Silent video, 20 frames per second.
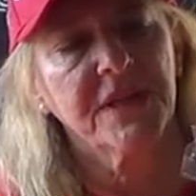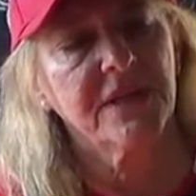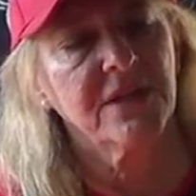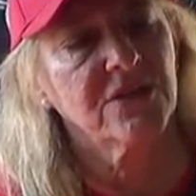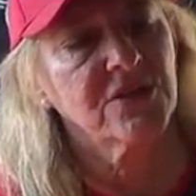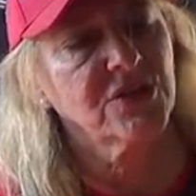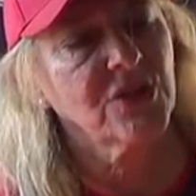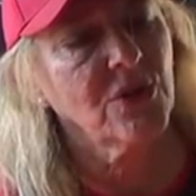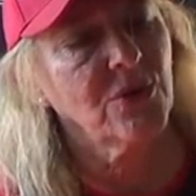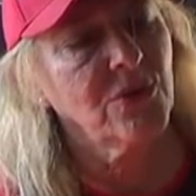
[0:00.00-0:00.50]

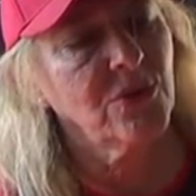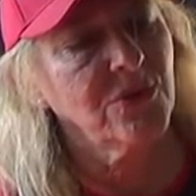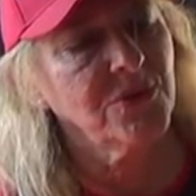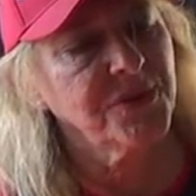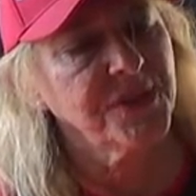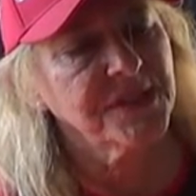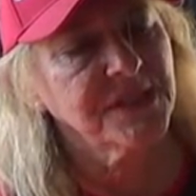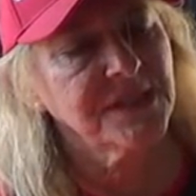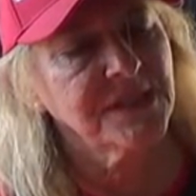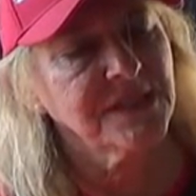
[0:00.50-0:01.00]
years old.
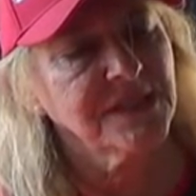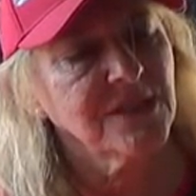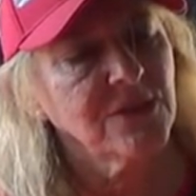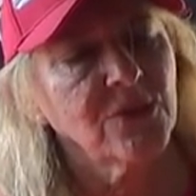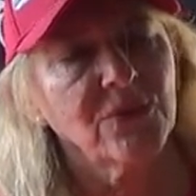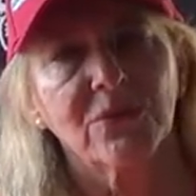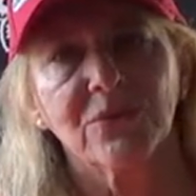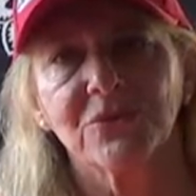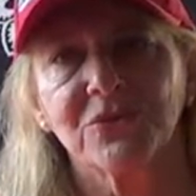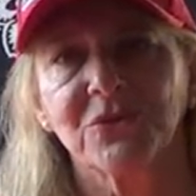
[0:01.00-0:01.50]
This is an
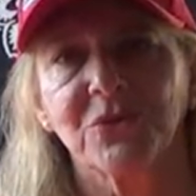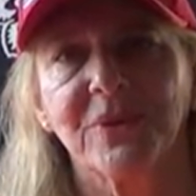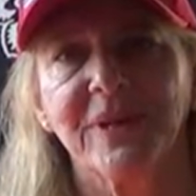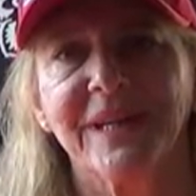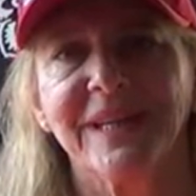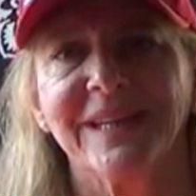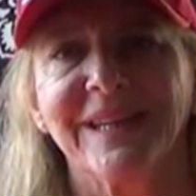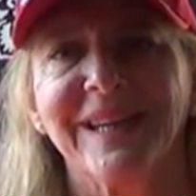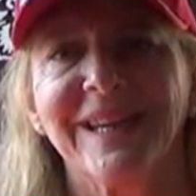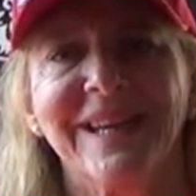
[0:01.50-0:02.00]
old
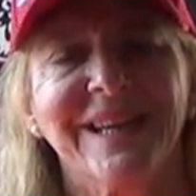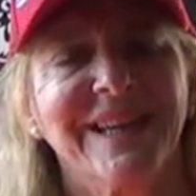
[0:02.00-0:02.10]
drink,